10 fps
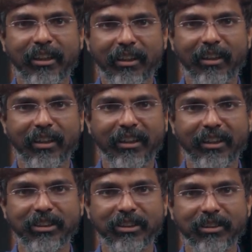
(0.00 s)
Uh, it
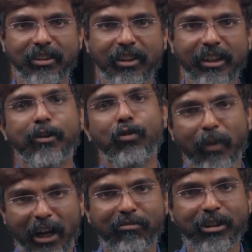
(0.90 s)
is uh, yet to
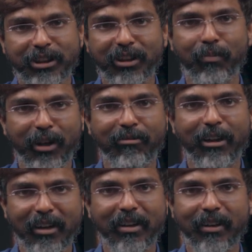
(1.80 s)
manifest in a big
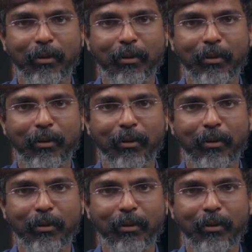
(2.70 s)
way,